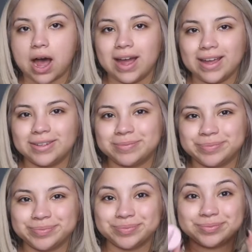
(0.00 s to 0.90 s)
I
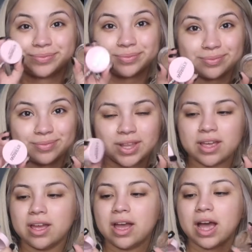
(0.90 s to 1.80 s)

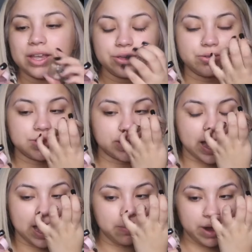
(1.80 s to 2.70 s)
use the
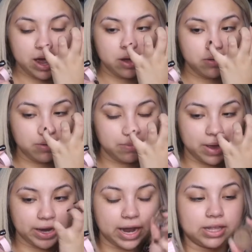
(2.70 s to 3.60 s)
Eyebrow
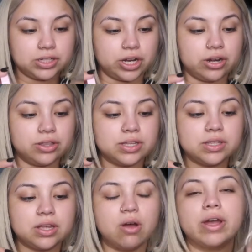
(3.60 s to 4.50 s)
by Kylie Jenner.
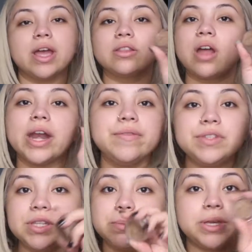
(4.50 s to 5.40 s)
This, okay, not
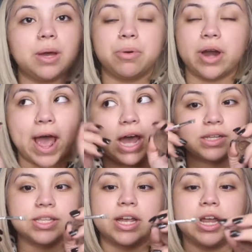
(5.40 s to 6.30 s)
even to be up her
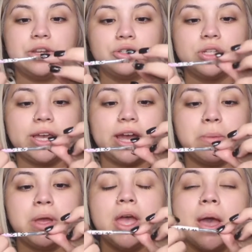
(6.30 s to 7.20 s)
ass like I usually
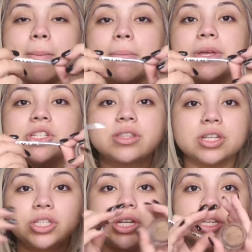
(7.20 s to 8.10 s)
am, but bitch,
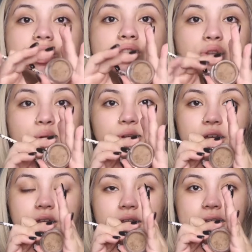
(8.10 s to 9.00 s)
this shit is so
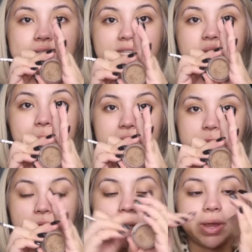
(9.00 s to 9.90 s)
good. Like, it's the
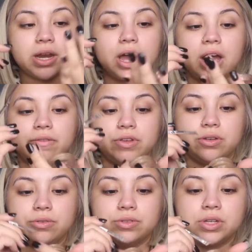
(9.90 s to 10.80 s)
best pomade I've
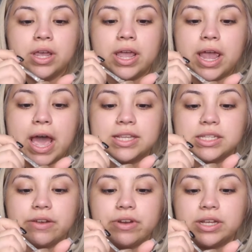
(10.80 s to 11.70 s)
used. It has a
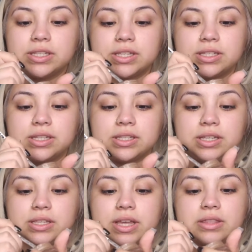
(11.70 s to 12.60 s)
different
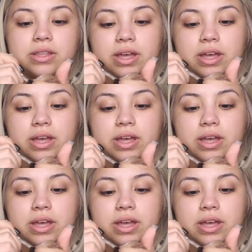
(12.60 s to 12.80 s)
consistency than the